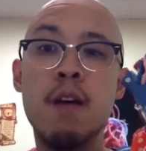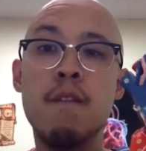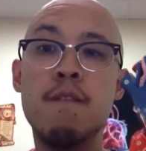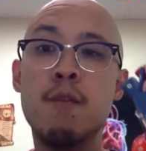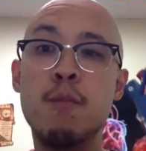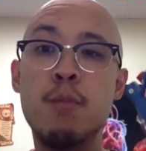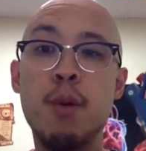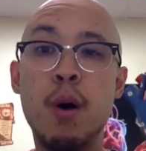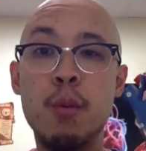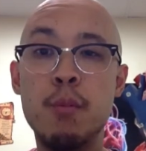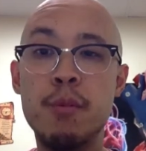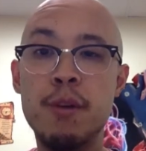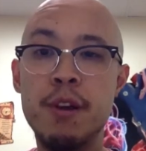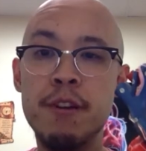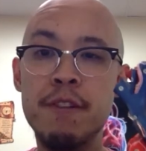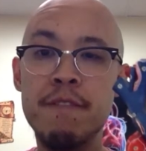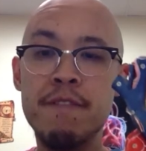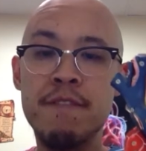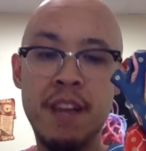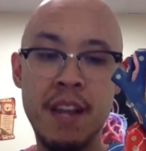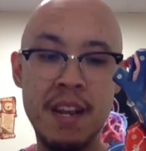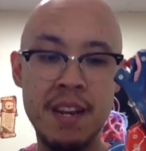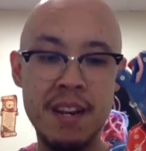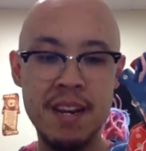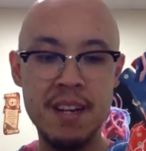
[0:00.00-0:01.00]
For pulmonary
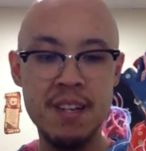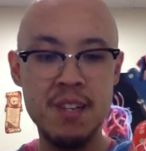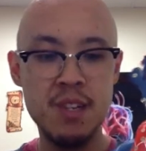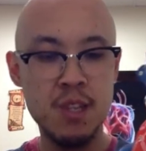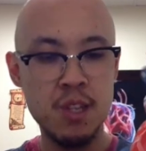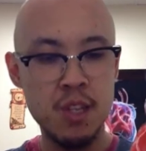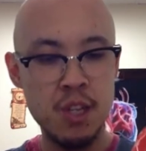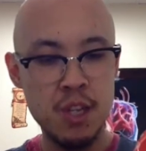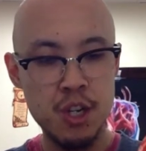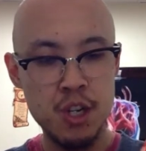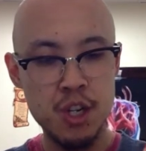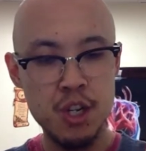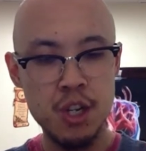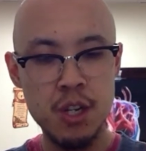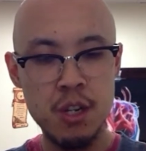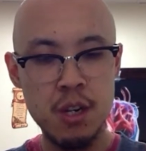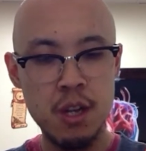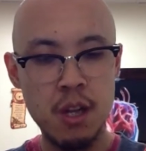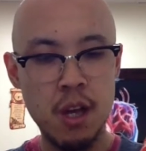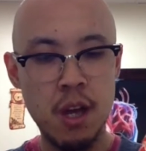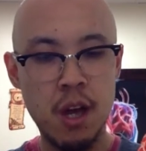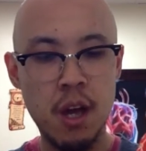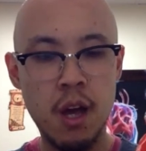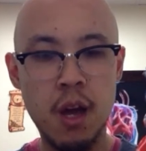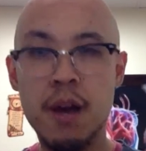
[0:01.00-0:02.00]
vein isolation,
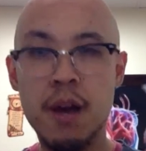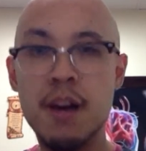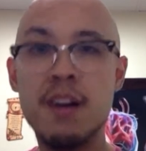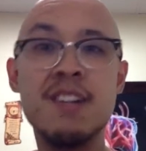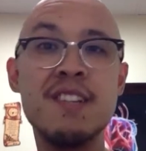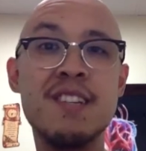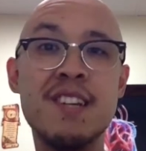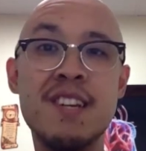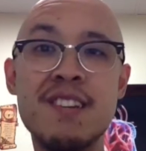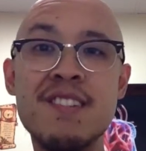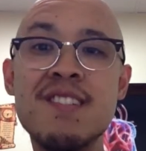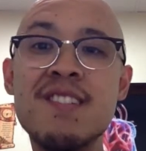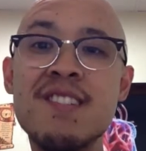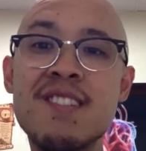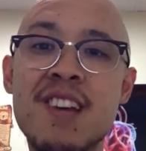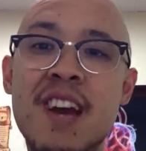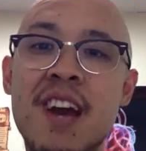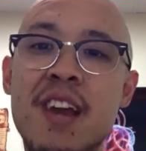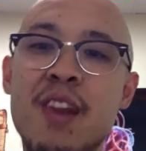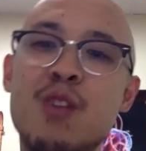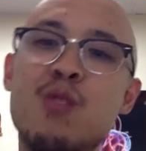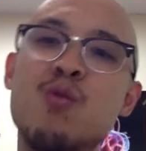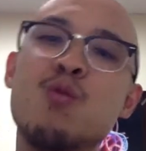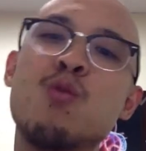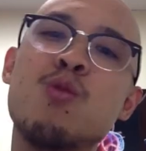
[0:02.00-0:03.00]
adenosine is
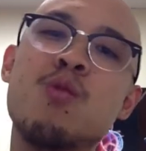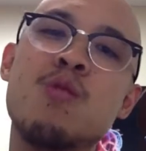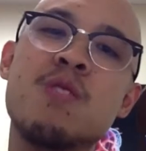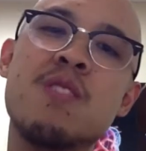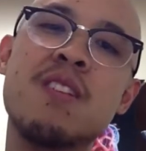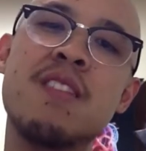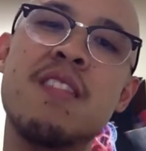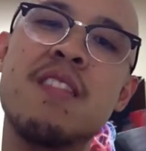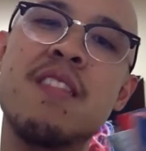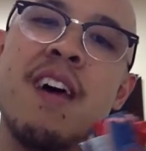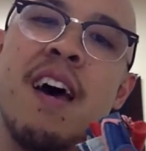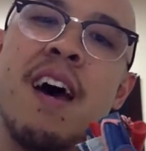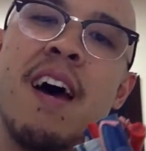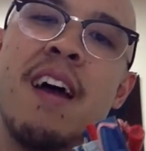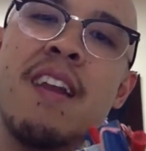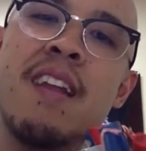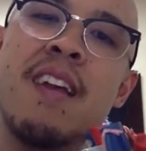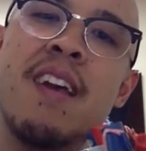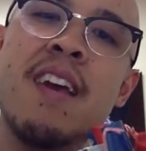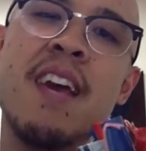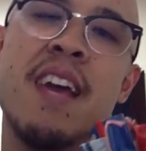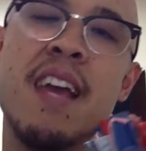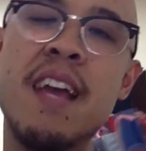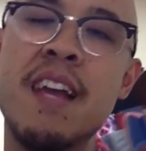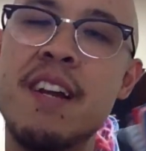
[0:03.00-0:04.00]
kind of cool in that
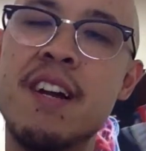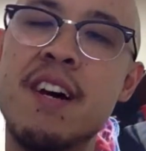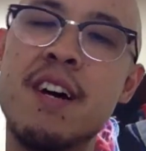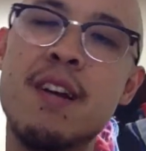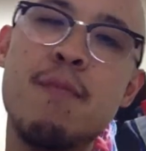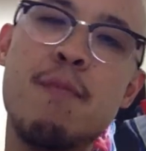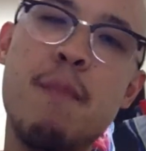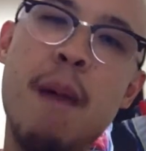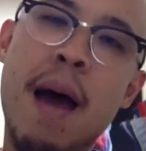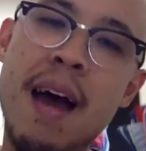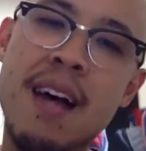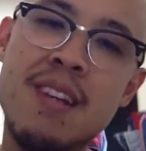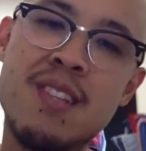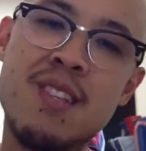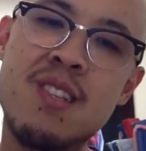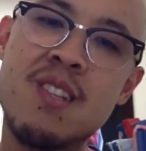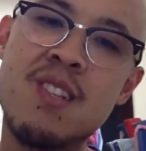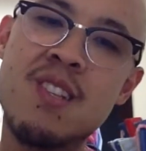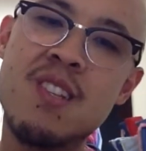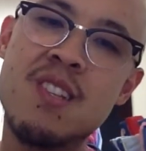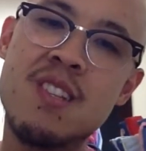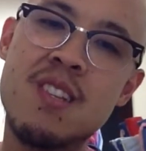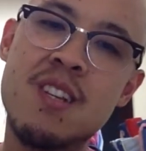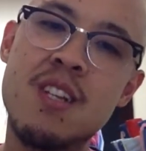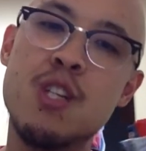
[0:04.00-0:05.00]
it
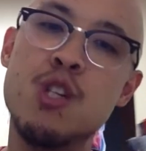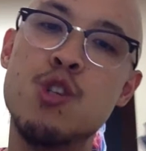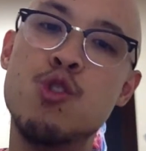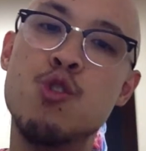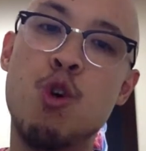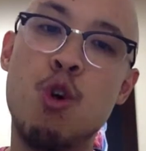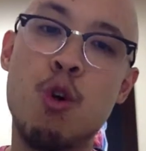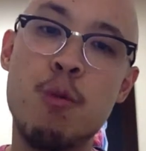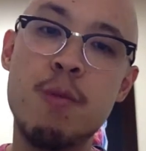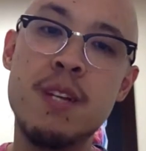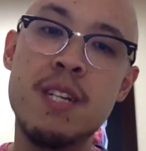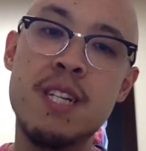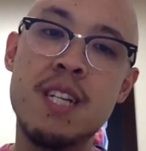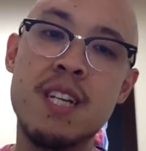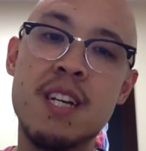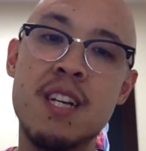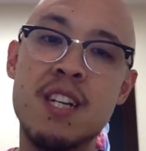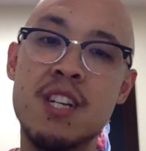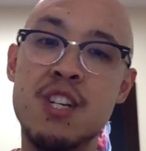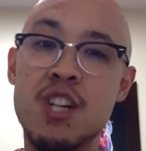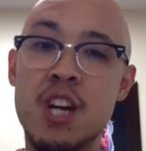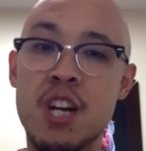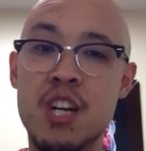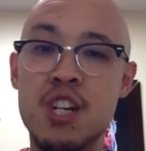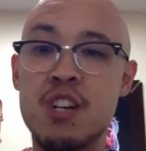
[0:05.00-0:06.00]
unmasks dormant
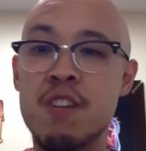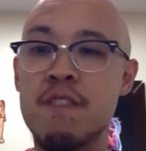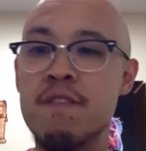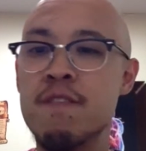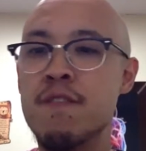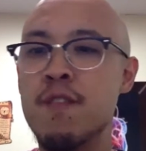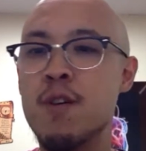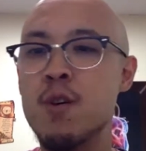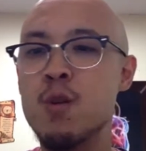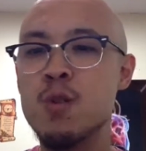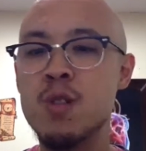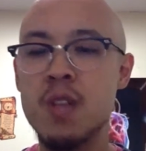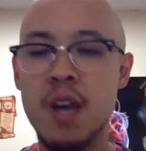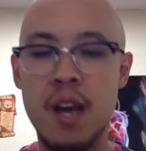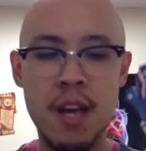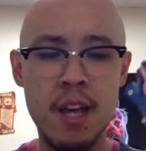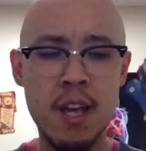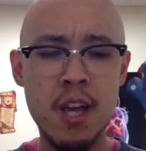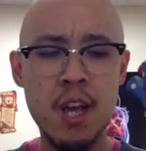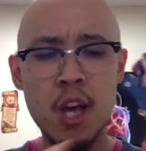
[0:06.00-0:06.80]
conduction foci.